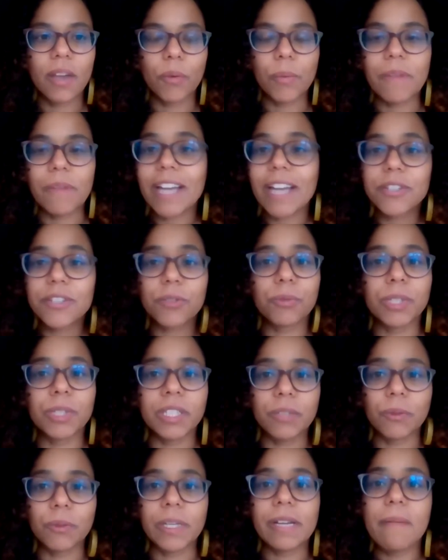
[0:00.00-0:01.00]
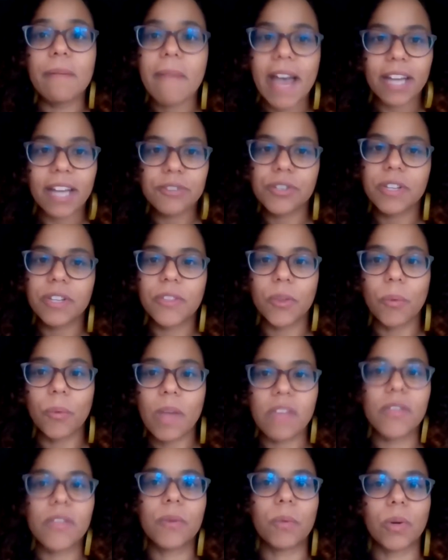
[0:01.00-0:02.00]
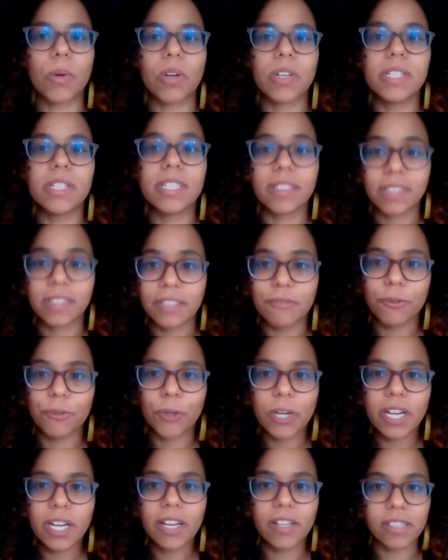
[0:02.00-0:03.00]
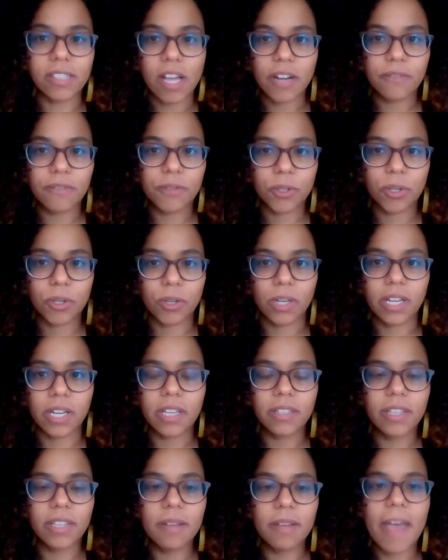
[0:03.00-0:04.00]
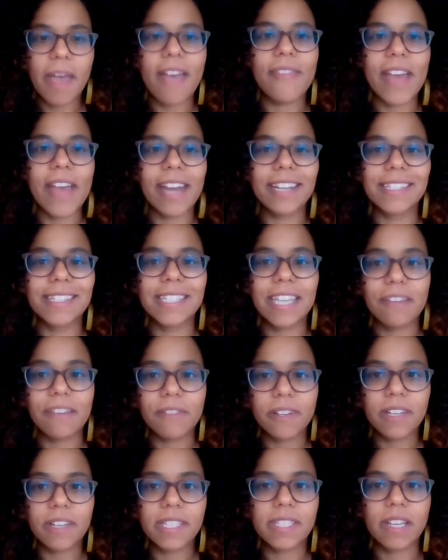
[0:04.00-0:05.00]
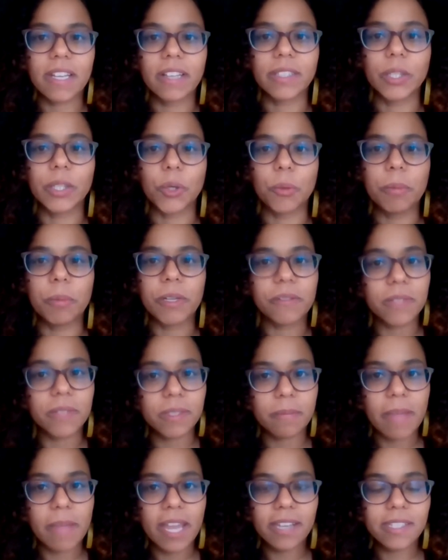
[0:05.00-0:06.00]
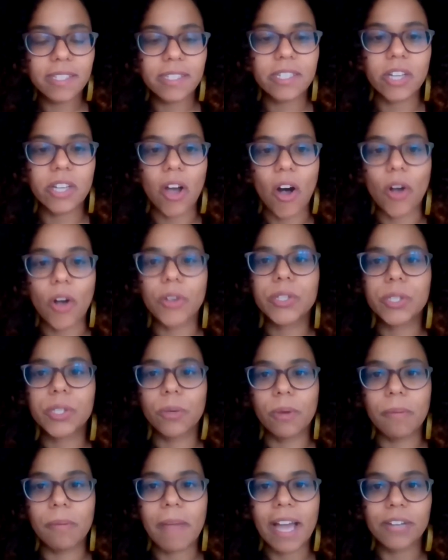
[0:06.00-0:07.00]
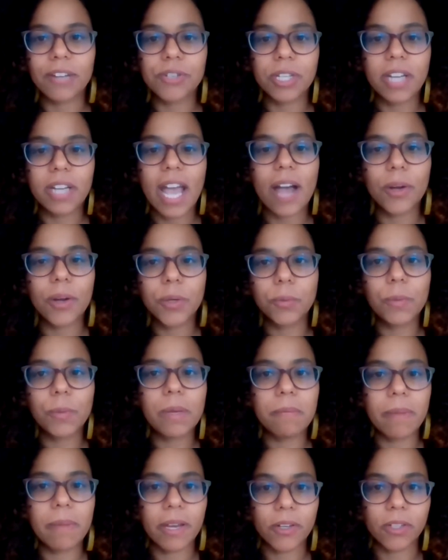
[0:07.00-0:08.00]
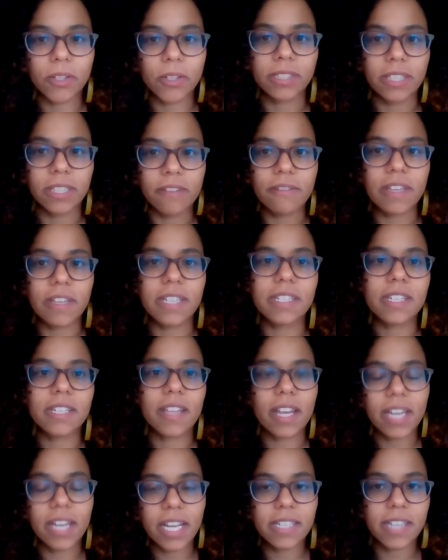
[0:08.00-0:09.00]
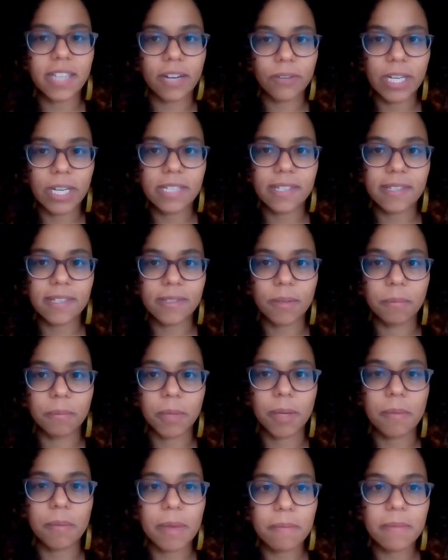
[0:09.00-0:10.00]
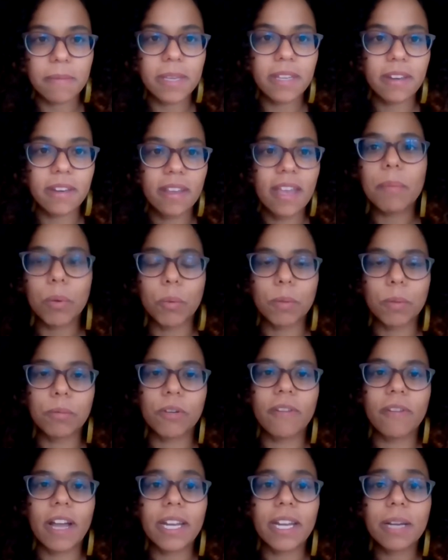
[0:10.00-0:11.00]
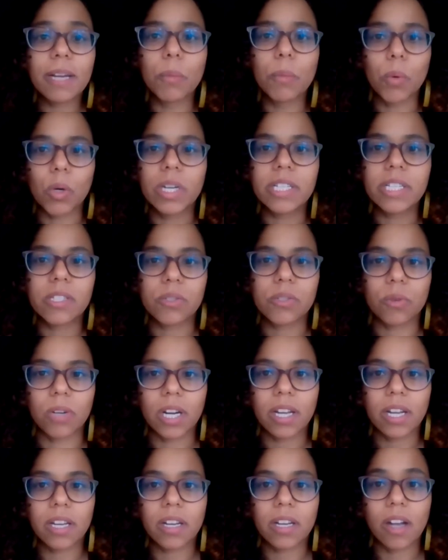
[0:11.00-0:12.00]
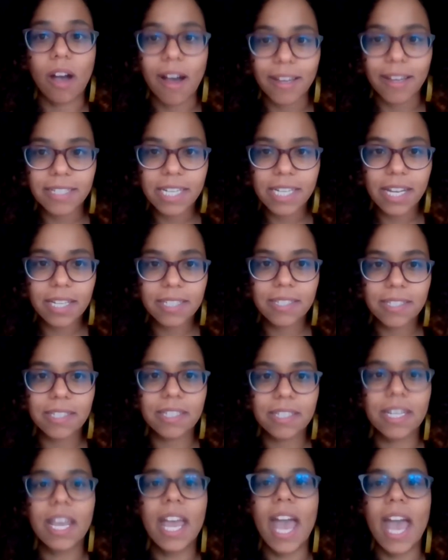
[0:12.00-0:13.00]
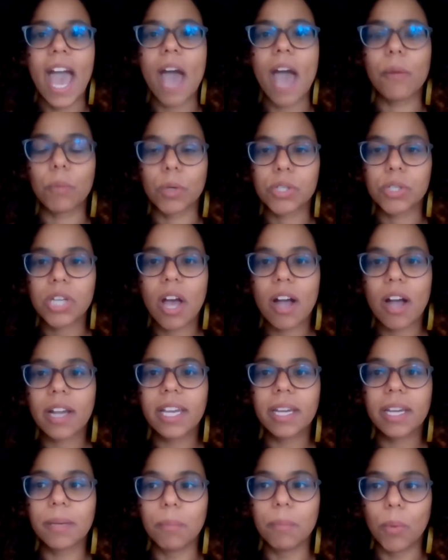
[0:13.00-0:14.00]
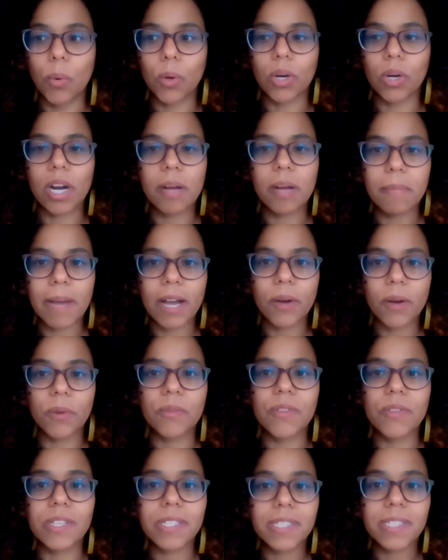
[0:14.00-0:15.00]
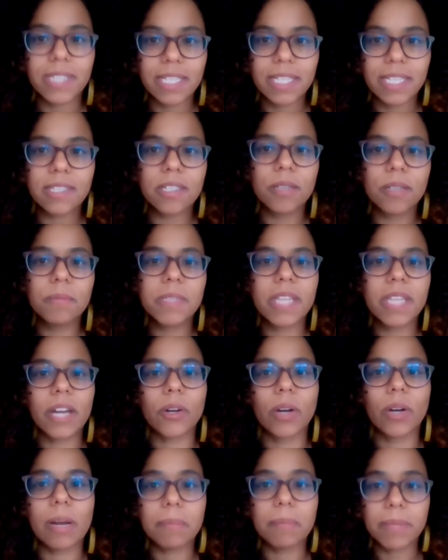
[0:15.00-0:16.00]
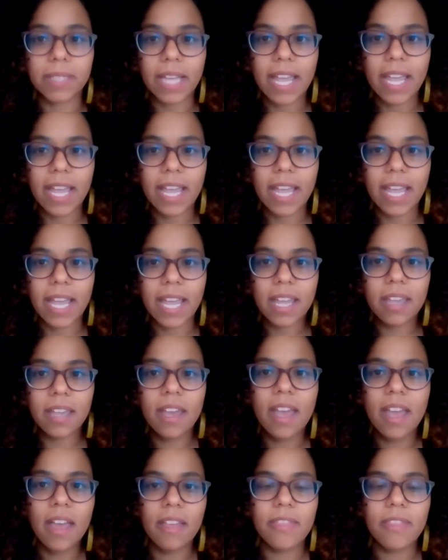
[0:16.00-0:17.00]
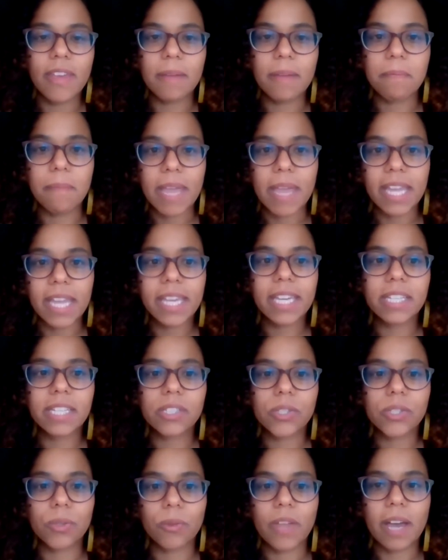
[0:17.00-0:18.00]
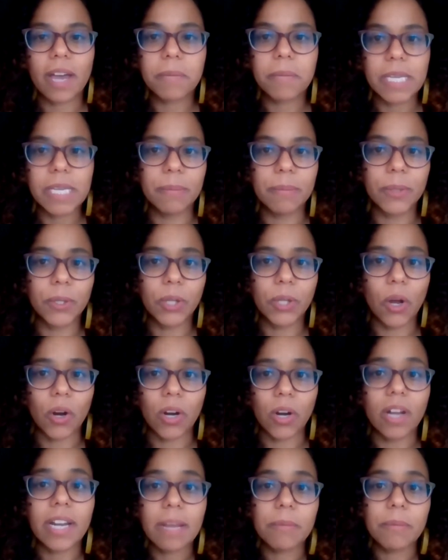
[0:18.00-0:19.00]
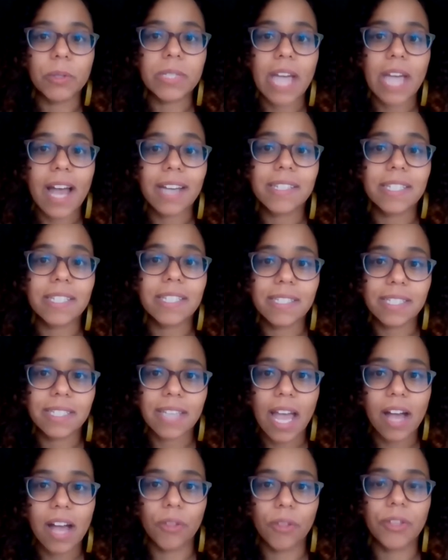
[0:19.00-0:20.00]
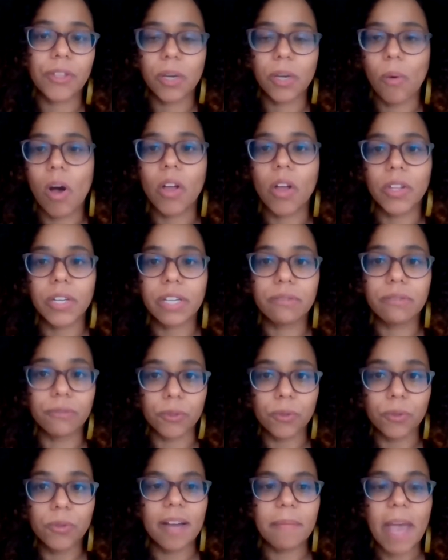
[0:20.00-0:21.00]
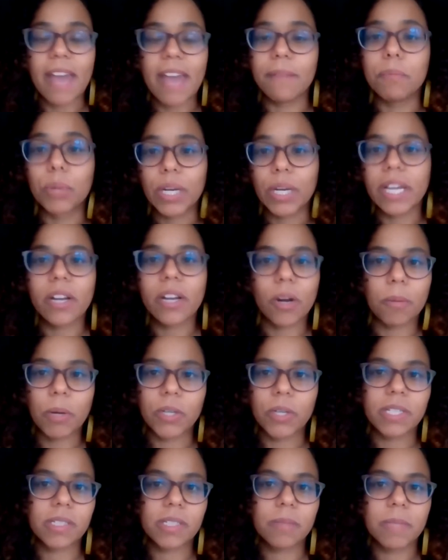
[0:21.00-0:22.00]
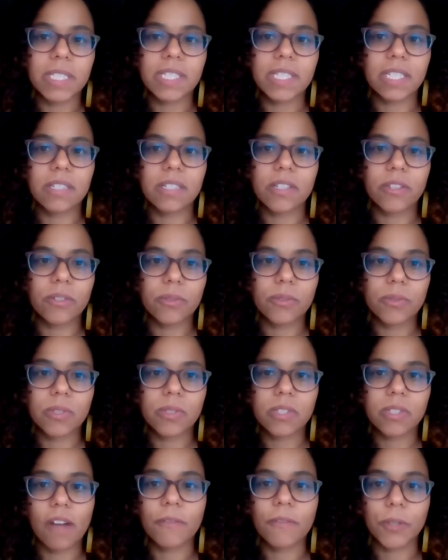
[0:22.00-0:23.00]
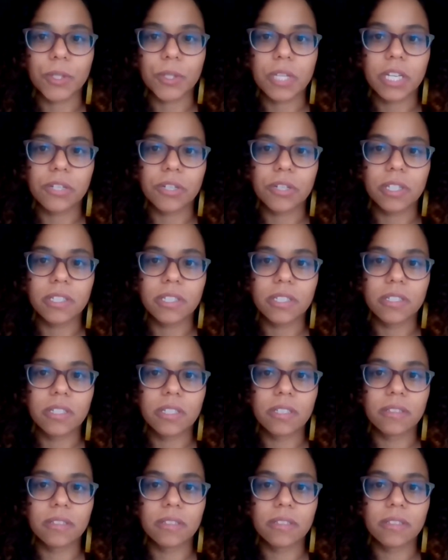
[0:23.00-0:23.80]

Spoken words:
We've had to really reimagine the way that we're delivering a lot of the curriculum, and that has given us a little bit of space to also imagine how can we better live into that anti-racism commitment. We're providing more historic context, and we're talking more about the systems that are at play that make it so that people are unable to access healthy, quality food, and bringing our participants into those conversations.